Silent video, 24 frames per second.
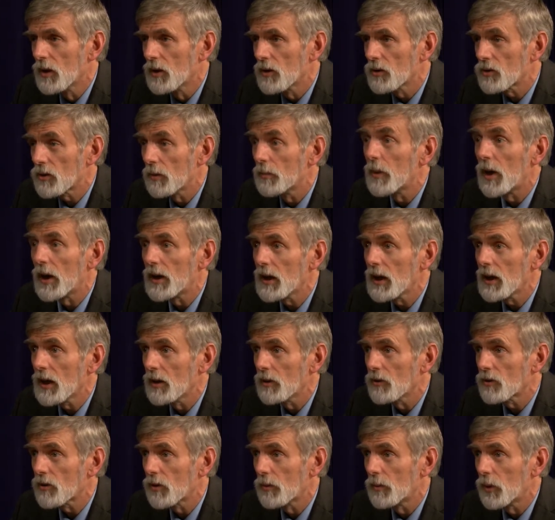some money
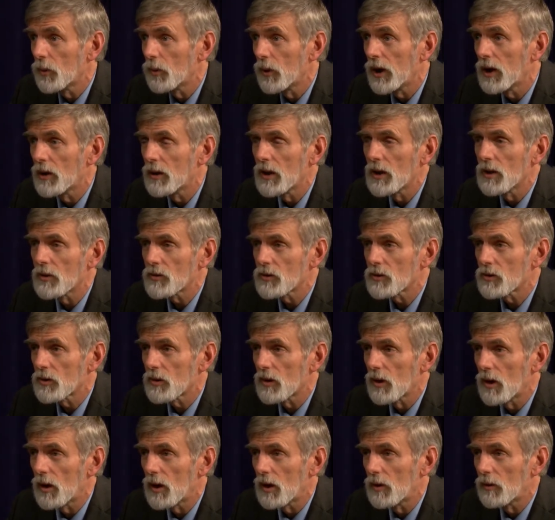and some awareness
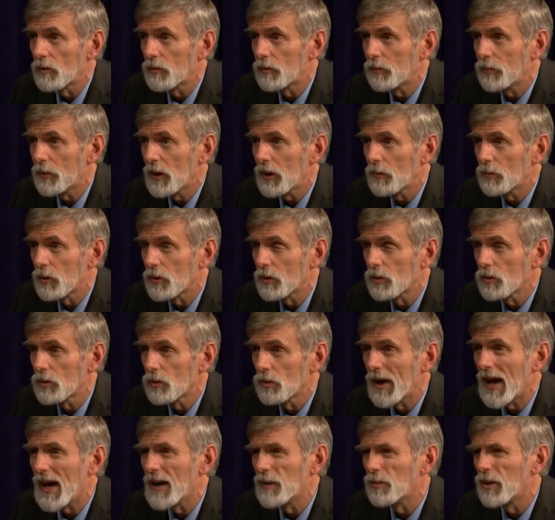of people who
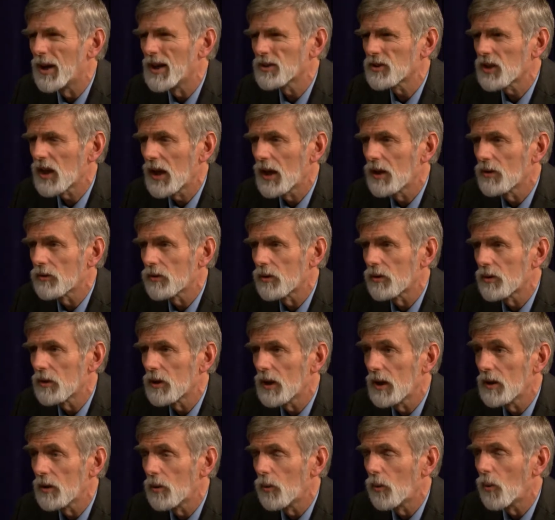had breast cancer,
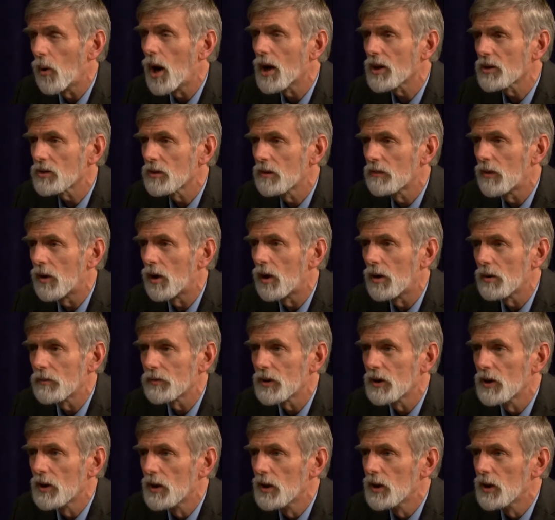and the walk's evolved